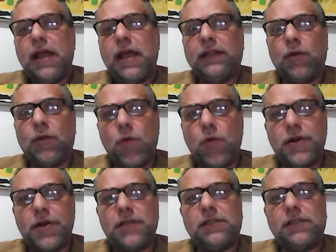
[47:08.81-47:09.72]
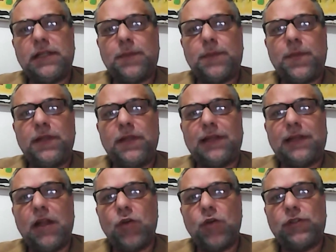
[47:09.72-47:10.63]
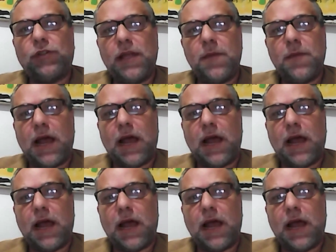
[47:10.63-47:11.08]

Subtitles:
and awareness that allows them